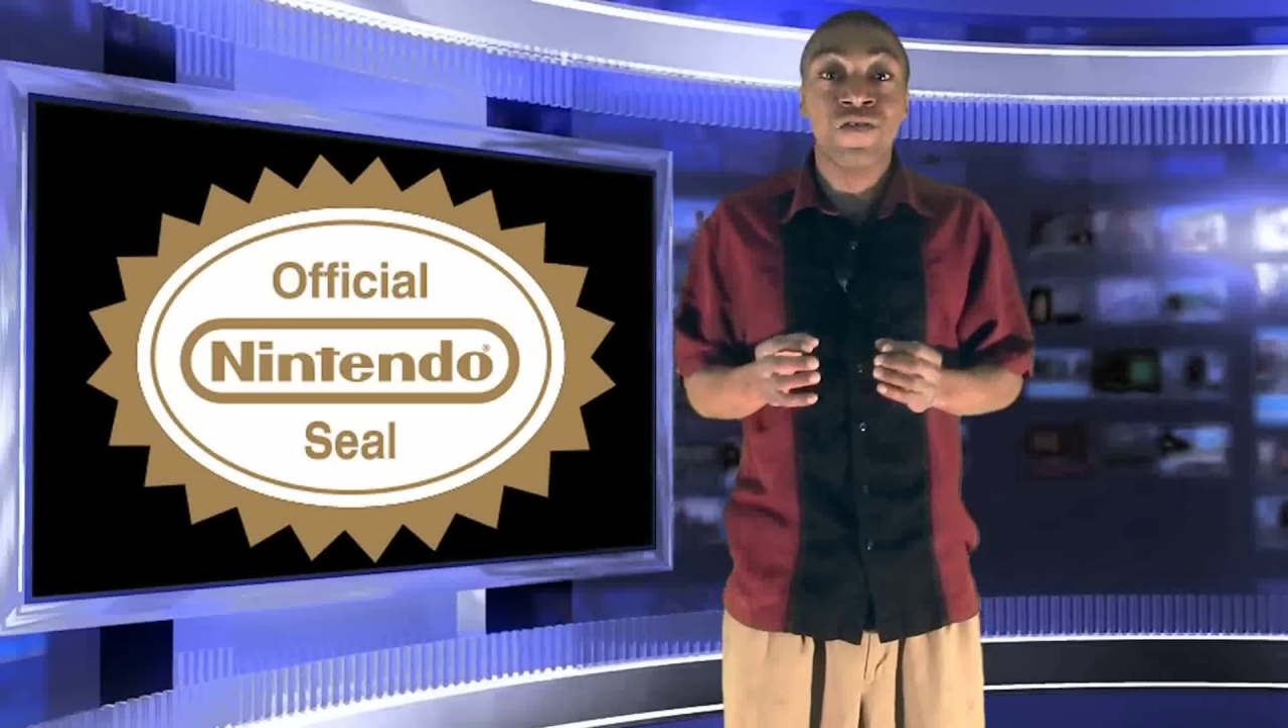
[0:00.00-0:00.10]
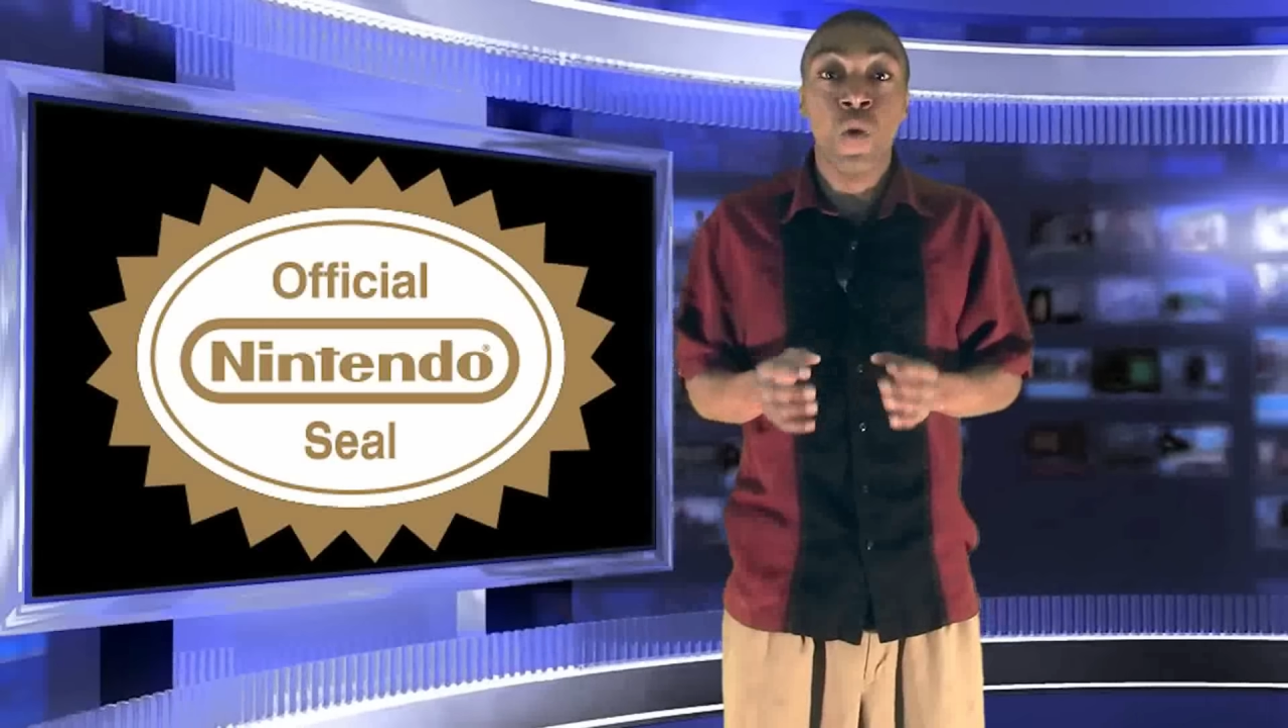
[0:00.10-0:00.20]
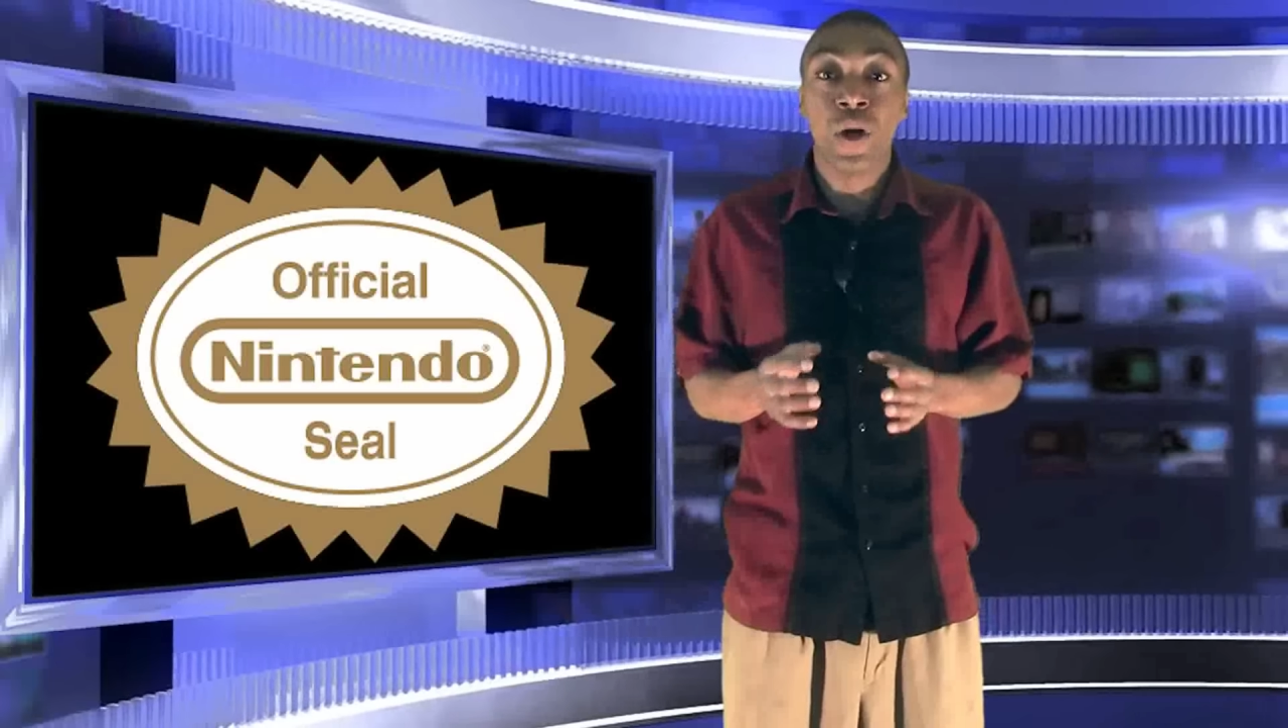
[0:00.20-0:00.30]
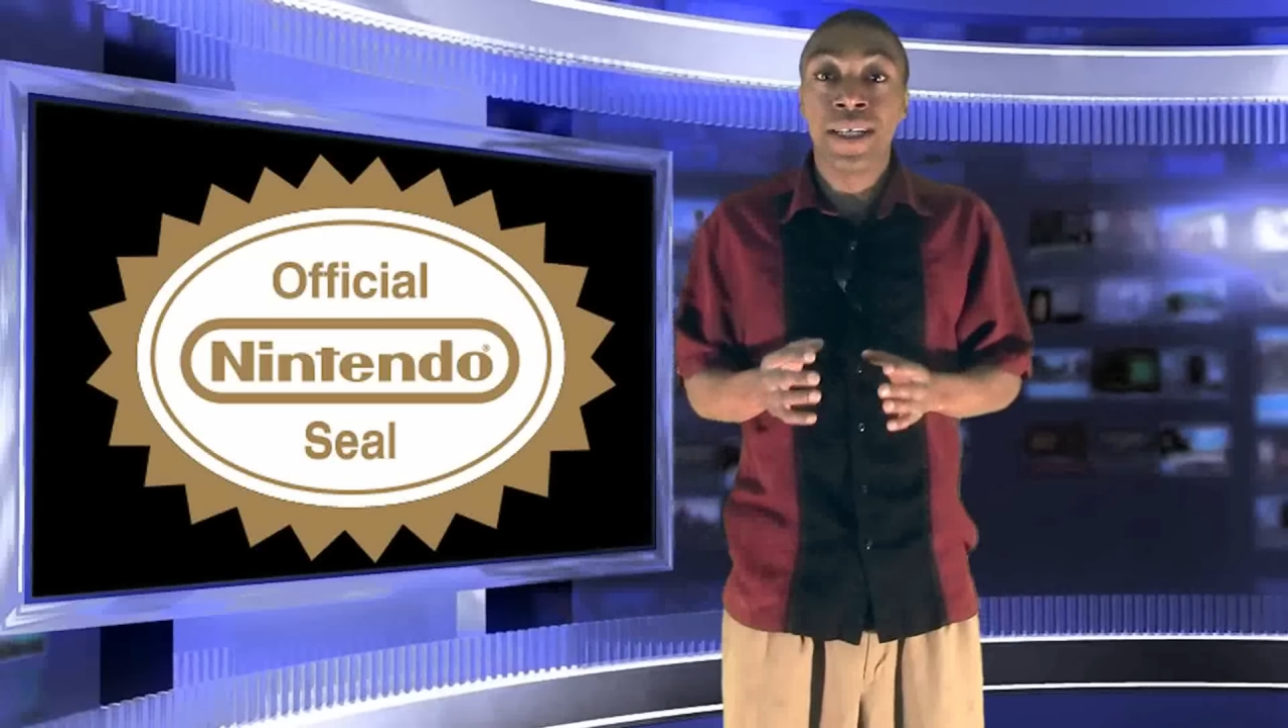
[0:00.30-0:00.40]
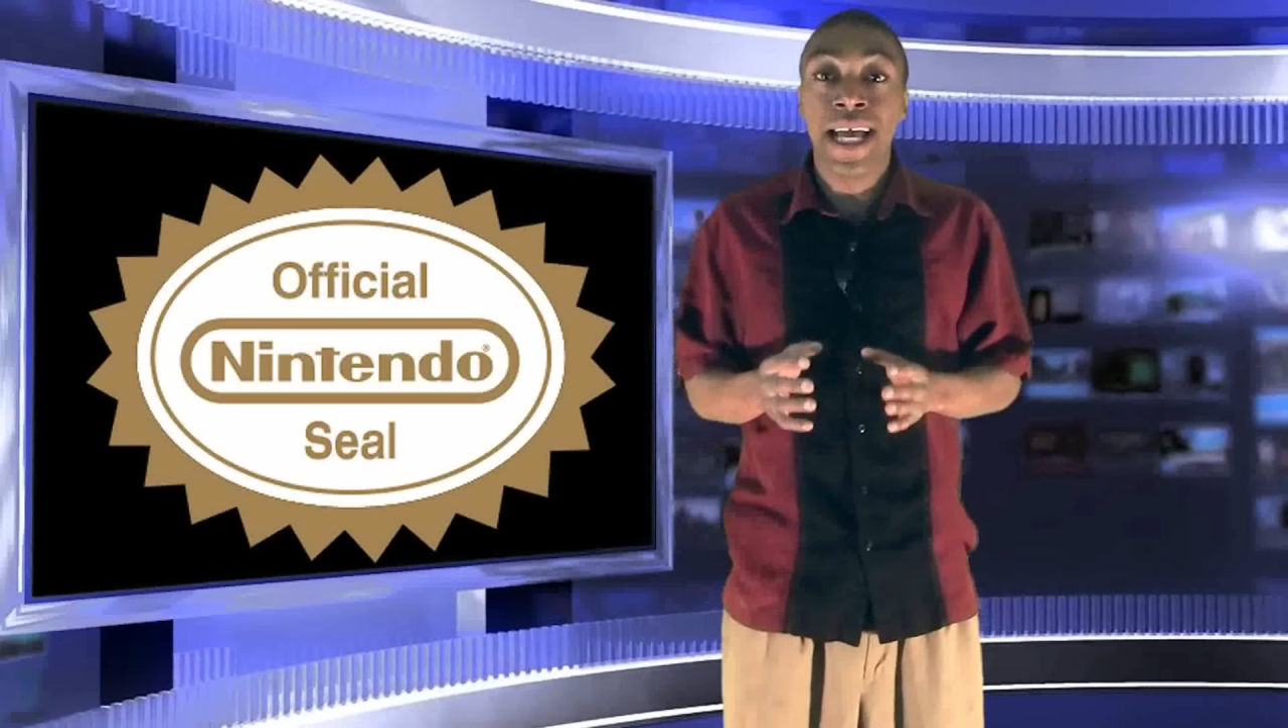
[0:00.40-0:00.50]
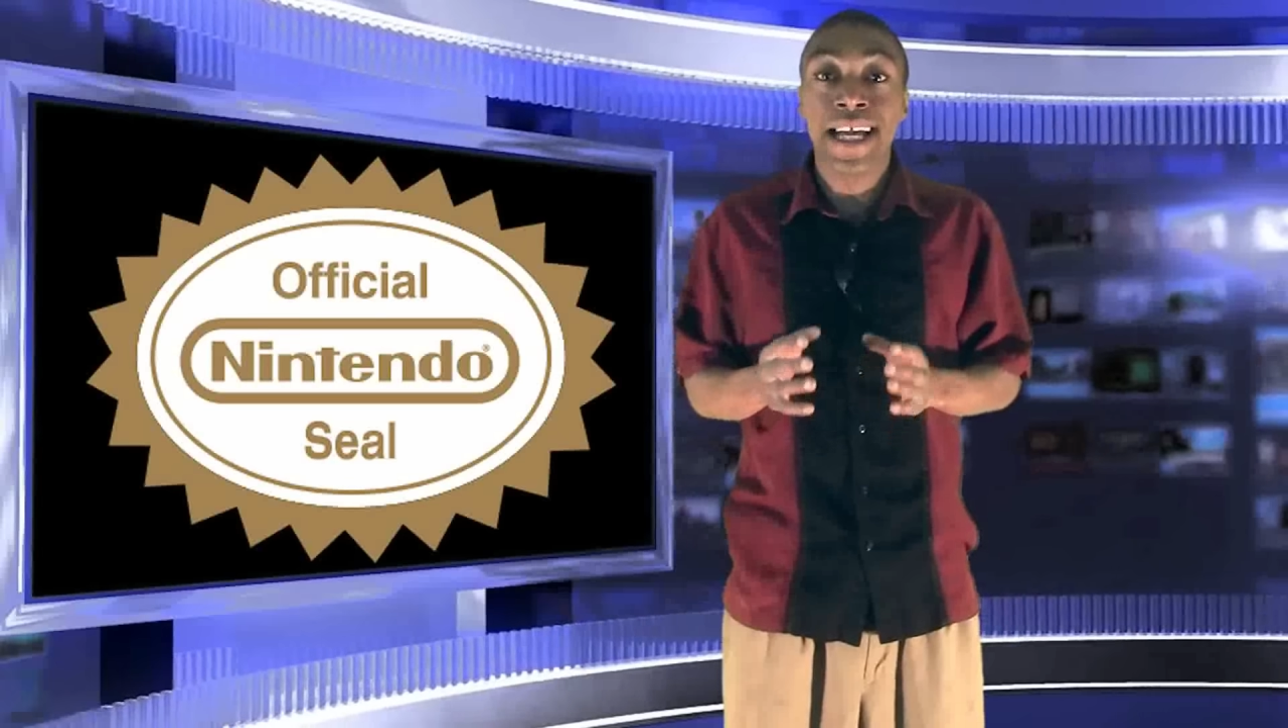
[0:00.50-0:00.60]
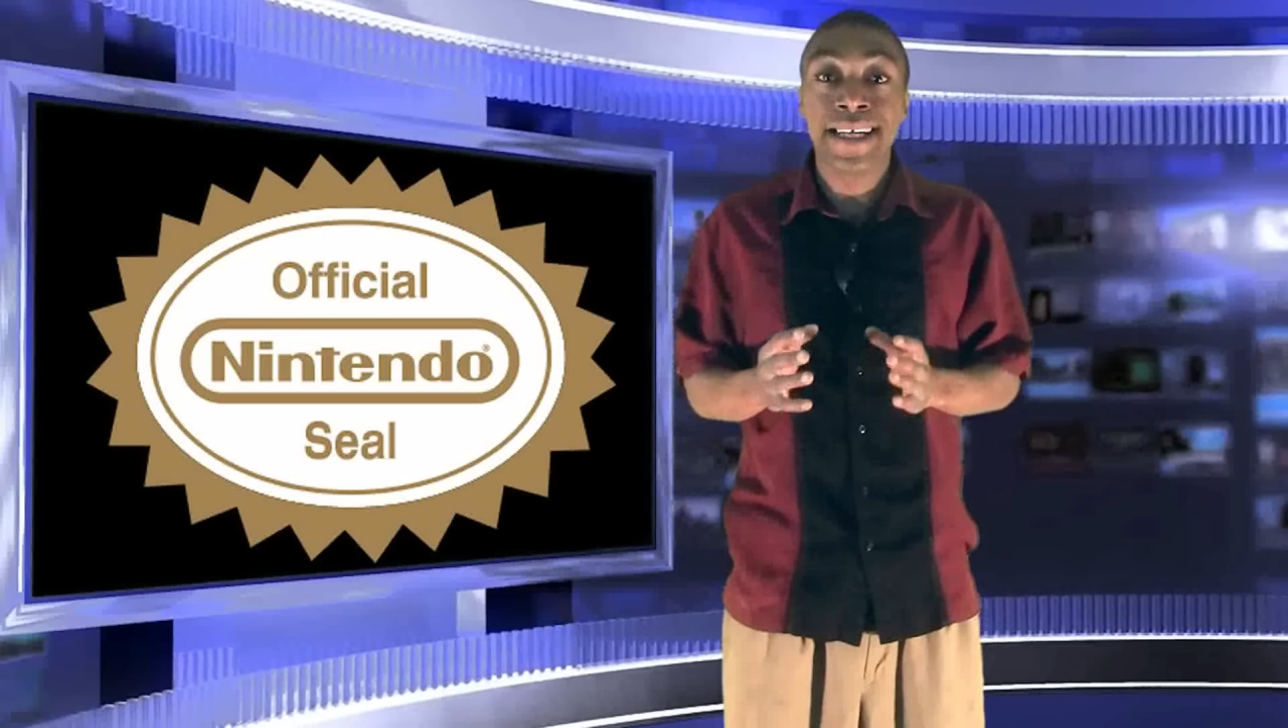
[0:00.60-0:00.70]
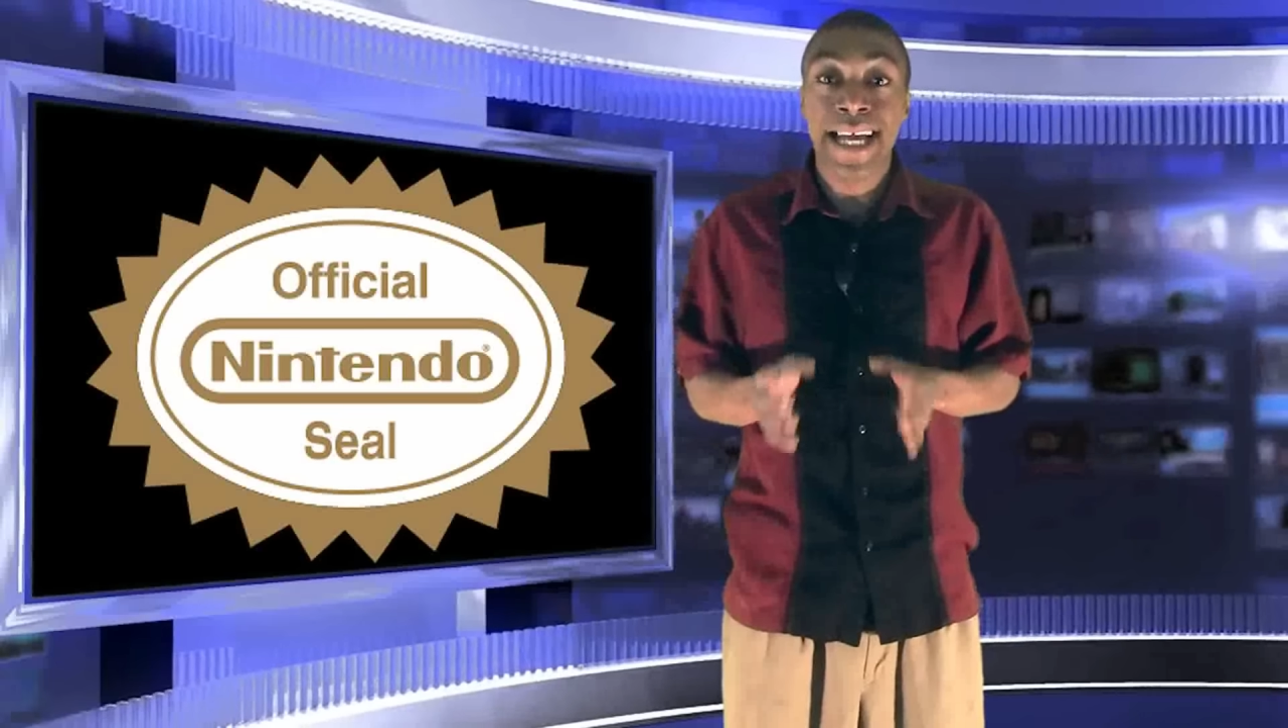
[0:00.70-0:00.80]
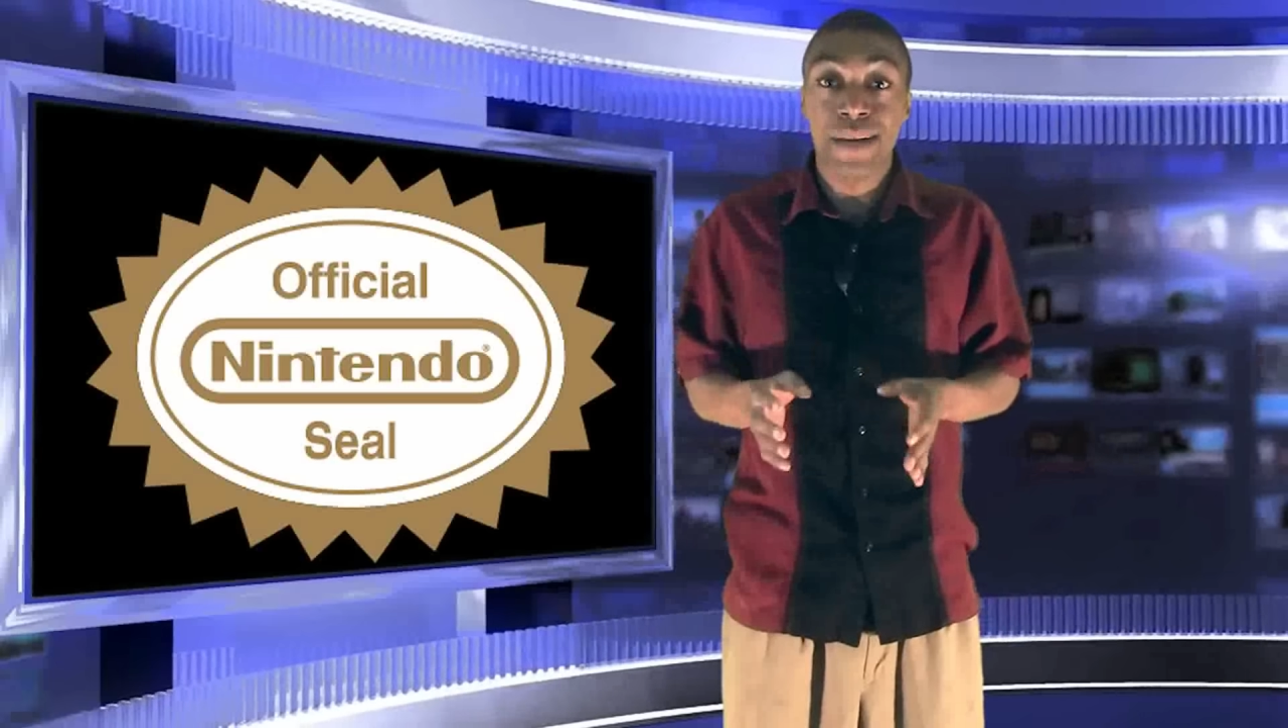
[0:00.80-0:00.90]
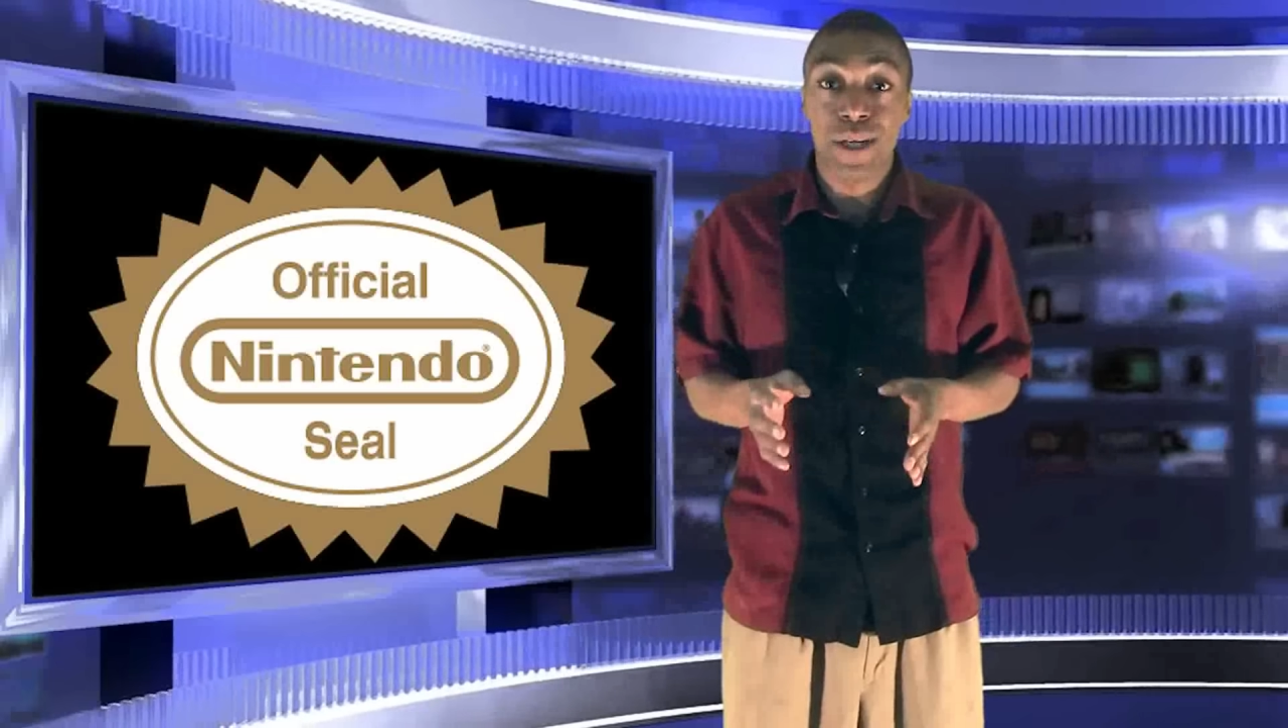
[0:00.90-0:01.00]
4K
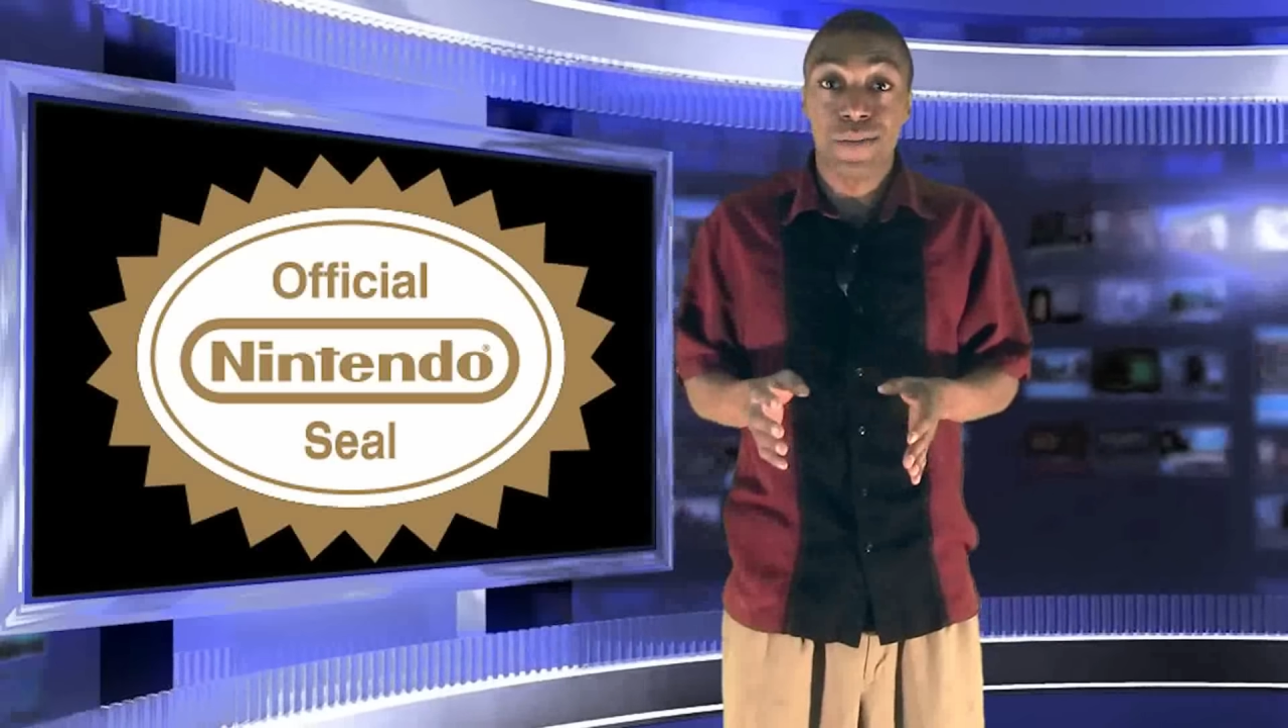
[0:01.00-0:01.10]
gaming.